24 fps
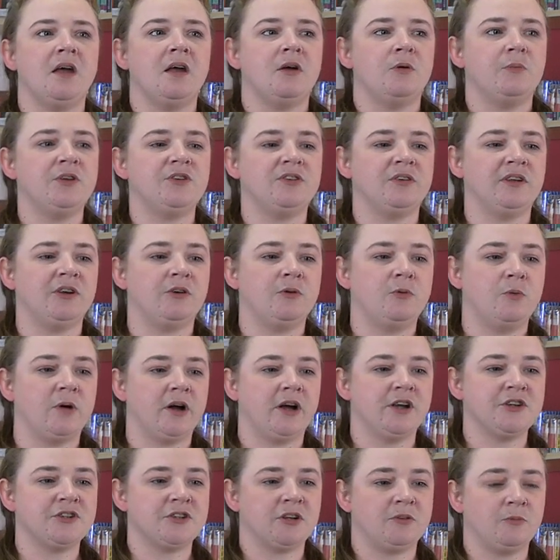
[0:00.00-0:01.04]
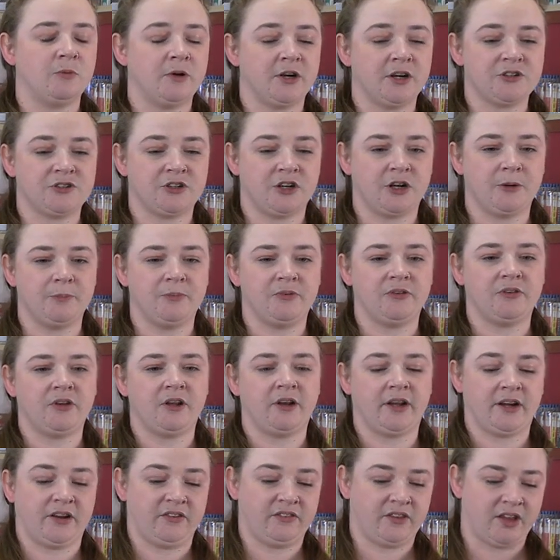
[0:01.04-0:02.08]
We do little workshops,
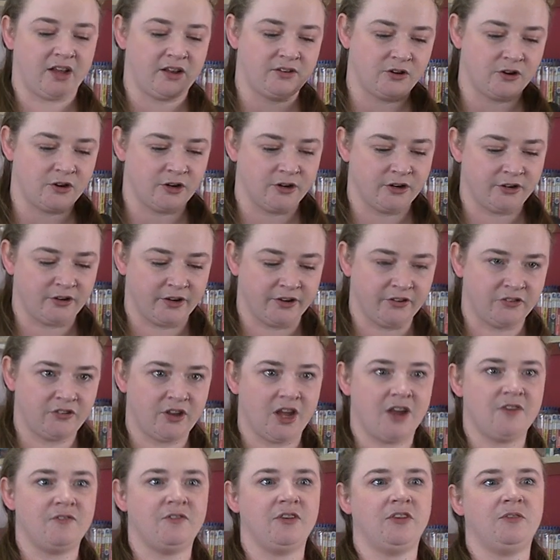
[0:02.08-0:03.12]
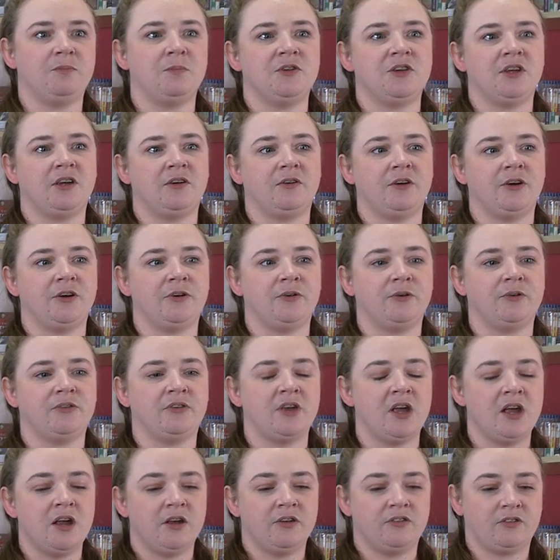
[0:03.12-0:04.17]
like I said, on like surface materials,
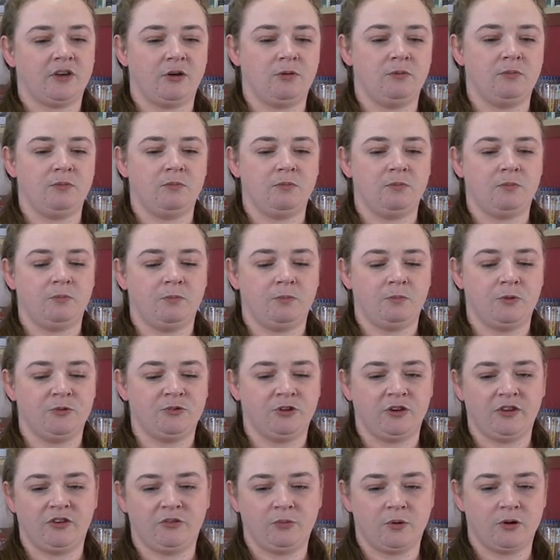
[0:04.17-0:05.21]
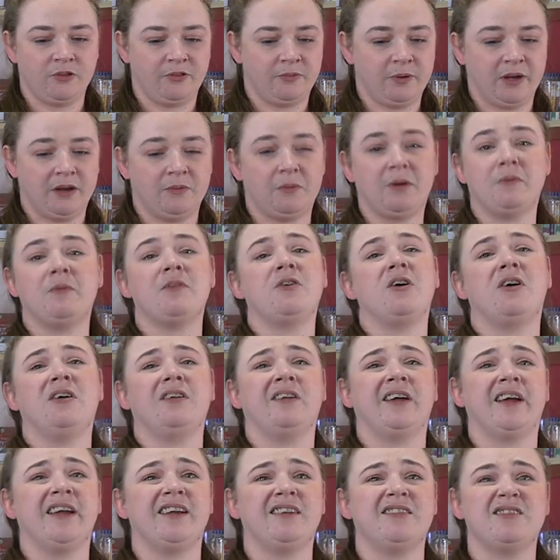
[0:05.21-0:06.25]
so we'll do this whole thing where we've got
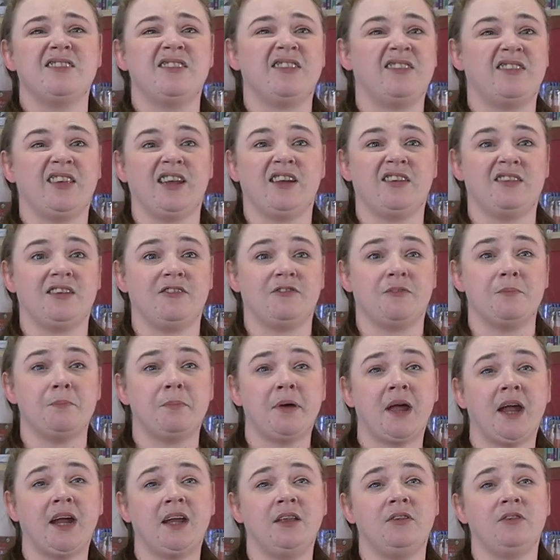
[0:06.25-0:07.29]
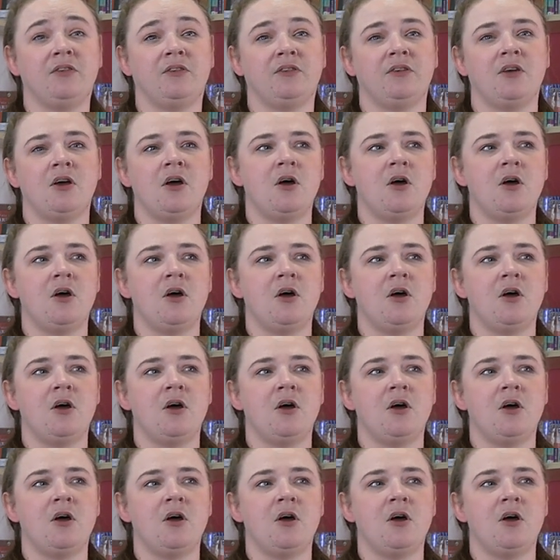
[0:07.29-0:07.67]
like 6 different paints,